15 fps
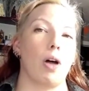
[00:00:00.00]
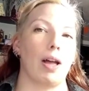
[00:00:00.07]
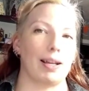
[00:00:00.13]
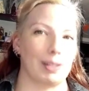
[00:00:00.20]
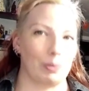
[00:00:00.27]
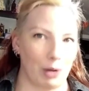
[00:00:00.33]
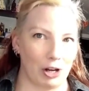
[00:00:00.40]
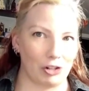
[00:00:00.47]

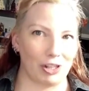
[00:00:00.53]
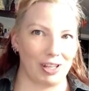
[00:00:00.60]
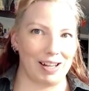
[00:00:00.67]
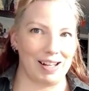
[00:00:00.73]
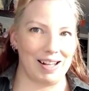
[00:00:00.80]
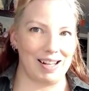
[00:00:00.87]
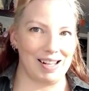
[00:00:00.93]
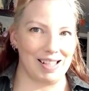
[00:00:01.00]
especially
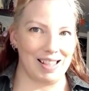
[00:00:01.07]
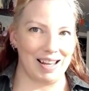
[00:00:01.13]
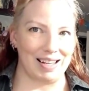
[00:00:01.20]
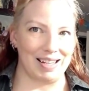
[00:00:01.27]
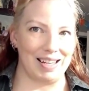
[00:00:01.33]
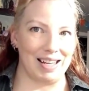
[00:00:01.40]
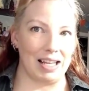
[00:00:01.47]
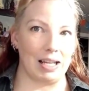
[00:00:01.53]

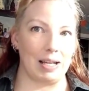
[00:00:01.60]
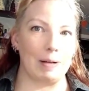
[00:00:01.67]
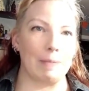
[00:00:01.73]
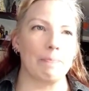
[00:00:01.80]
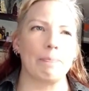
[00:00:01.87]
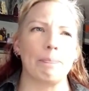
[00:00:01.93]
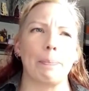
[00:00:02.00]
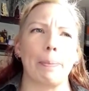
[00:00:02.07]
collecting
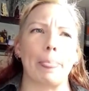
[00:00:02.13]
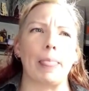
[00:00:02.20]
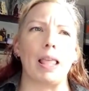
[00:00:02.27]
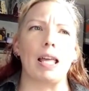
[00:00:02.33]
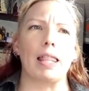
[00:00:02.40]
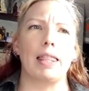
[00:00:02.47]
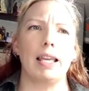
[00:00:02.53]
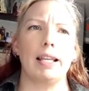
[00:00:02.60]

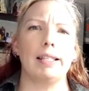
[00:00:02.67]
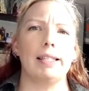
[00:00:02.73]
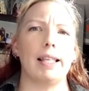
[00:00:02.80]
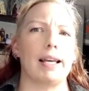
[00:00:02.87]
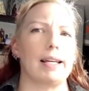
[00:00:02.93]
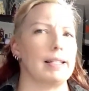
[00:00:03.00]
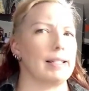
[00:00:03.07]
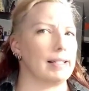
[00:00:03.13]
things
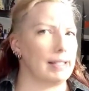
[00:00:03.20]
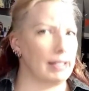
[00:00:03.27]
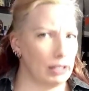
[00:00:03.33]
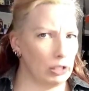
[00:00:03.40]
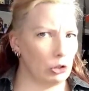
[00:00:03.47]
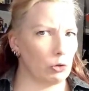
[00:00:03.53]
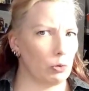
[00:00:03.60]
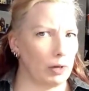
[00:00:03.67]
that
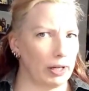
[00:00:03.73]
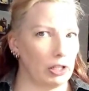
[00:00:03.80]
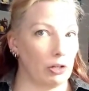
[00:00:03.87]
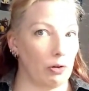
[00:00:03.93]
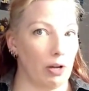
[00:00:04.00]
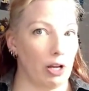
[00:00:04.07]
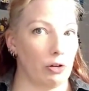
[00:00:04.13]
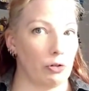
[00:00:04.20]
didn't quite
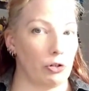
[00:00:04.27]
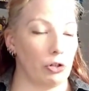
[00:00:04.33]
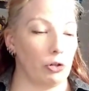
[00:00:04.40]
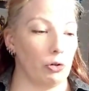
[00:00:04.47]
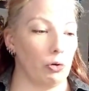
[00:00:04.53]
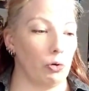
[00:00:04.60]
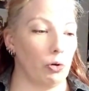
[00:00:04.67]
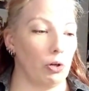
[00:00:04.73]
know how
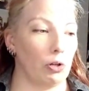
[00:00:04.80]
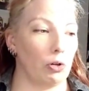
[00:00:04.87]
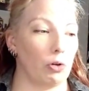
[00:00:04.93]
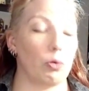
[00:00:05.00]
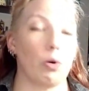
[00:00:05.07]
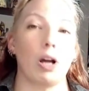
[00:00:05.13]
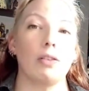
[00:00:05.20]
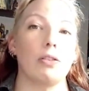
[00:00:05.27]
to
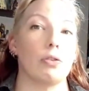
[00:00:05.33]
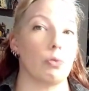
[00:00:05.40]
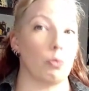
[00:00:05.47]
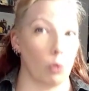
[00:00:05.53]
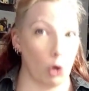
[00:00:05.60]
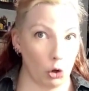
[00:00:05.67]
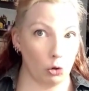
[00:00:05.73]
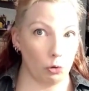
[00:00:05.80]
cross the
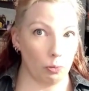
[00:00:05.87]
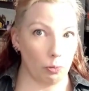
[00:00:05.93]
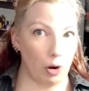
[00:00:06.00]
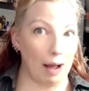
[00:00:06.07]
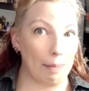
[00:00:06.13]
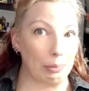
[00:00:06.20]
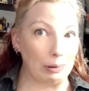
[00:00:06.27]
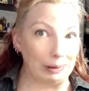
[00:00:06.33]
road
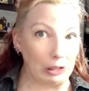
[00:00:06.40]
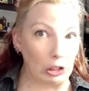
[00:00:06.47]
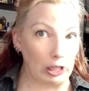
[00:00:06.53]
properly.